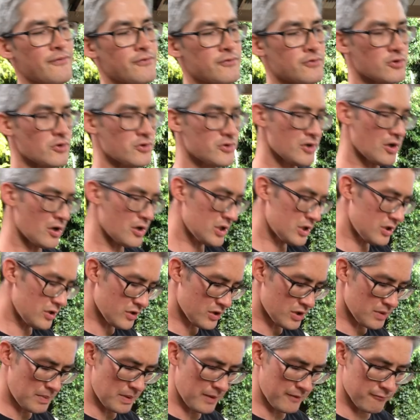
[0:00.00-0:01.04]
Trussardi
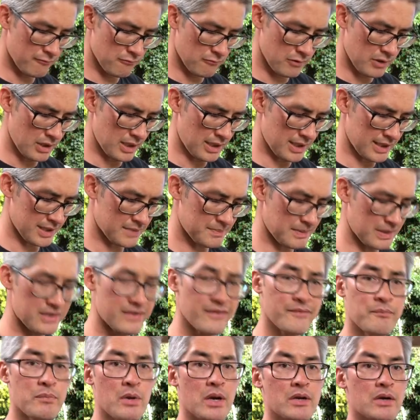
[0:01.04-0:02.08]
used to be a really
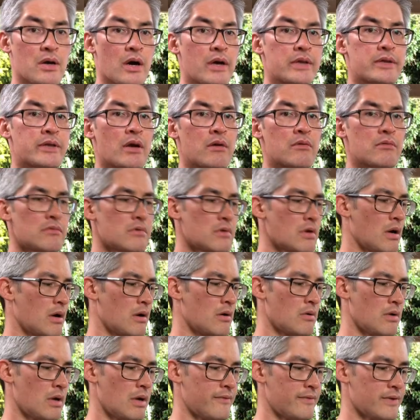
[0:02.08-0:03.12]
expensive brand. I don't
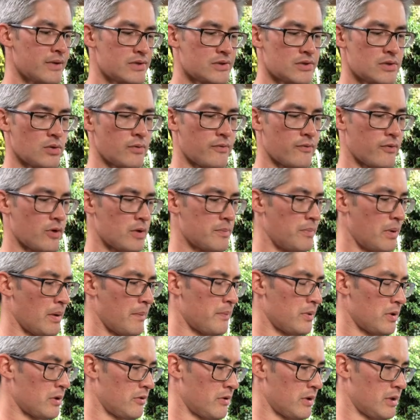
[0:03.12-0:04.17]
know if it's still very
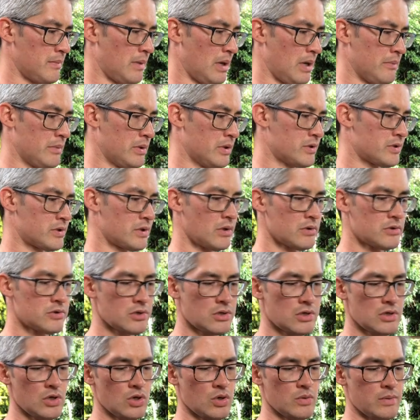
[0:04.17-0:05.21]
popular at the moment, so I
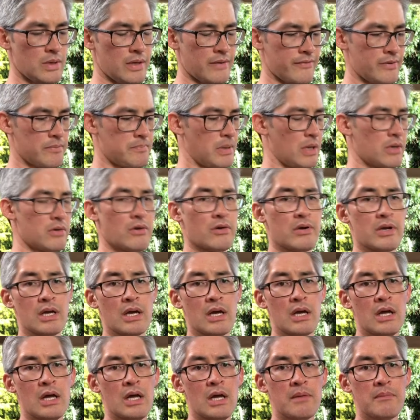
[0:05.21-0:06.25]
took a little bit of a punt on it,
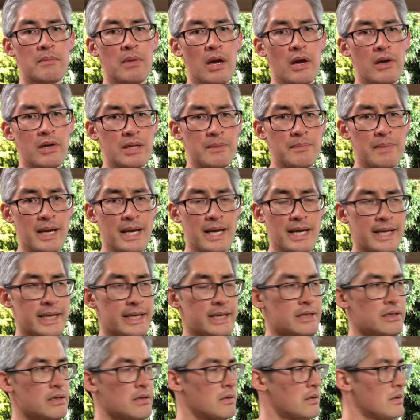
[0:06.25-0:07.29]
but I only paid